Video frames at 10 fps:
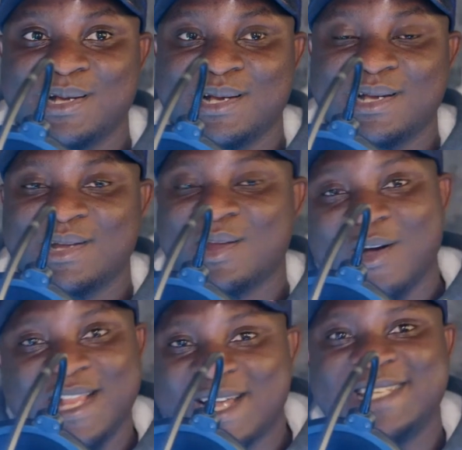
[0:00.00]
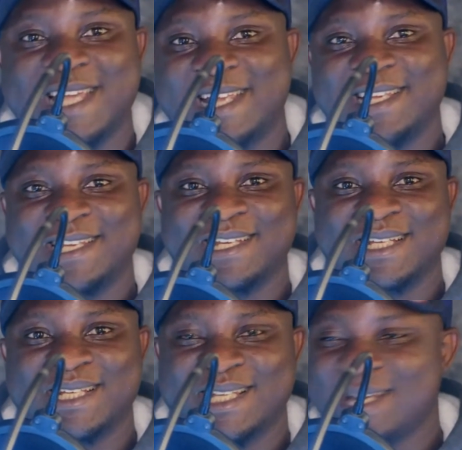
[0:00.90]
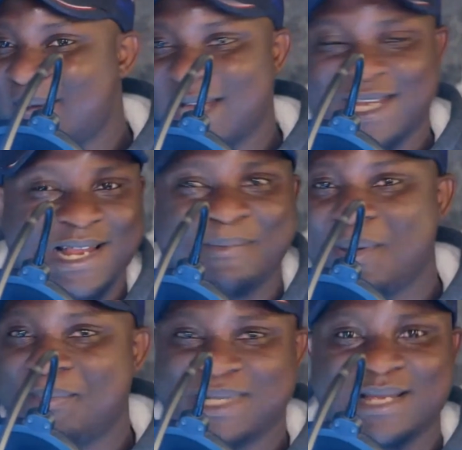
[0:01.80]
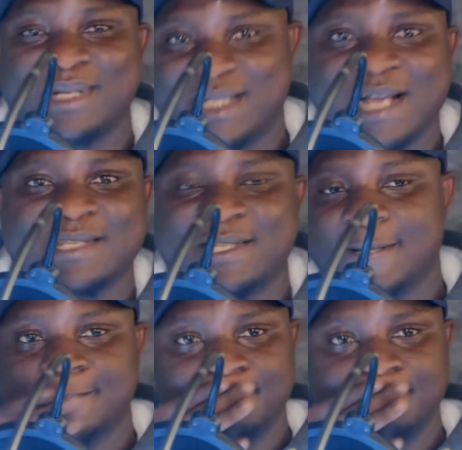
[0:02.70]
na onye den e ba de me pesa me ti ase